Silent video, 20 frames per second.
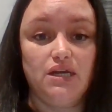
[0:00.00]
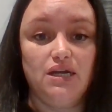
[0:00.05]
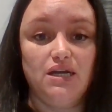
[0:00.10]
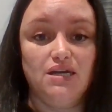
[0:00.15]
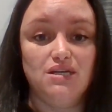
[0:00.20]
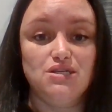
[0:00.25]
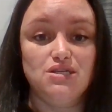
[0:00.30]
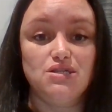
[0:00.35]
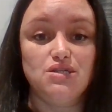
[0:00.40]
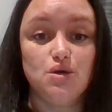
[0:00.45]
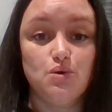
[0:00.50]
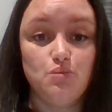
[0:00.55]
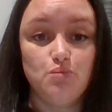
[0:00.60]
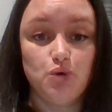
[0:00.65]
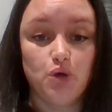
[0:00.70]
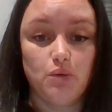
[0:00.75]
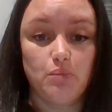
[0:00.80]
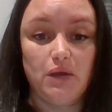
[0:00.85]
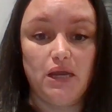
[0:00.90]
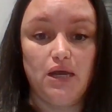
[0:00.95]
in
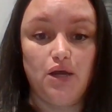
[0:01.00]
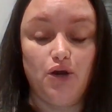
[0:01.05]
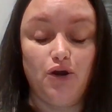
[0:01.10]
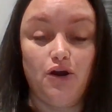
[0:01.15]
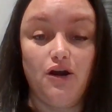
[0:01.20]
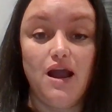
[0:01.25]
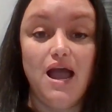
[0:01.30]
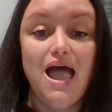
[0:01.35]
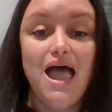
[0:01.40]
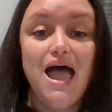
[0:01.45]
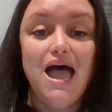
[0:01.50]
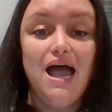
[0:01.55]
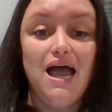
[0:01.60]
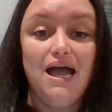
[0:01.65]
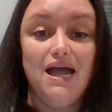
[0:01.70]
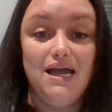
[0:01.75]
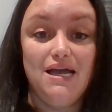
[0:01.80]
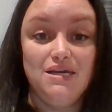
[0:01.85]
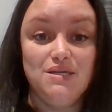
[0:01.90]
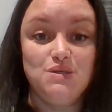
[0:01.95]
Stonebrook Manor
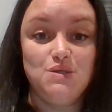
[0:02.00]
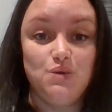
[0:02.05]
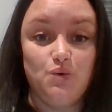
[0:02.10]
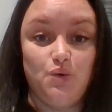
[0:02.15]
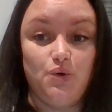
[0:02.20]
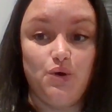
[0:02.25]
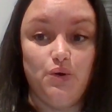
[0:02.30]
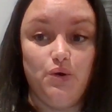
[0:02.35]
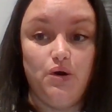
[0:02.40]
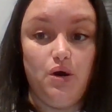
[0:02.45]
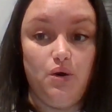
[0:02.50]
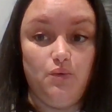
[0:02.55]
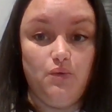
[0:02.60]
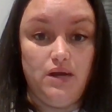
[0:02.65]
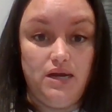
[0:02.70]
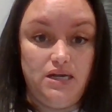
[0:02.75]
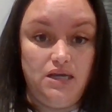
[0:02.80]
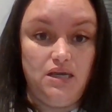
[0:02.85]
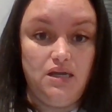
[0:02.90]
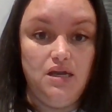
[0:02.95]
has the grill
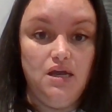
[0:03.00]
already.